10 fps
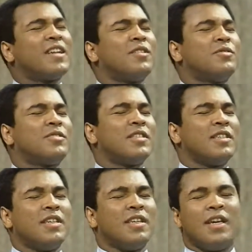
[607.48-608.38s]
go
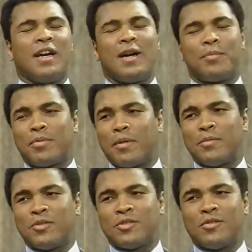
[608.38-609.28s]
see. I
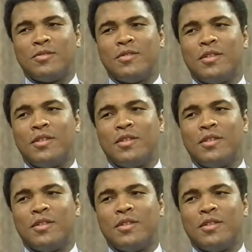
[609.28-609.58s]
promise you,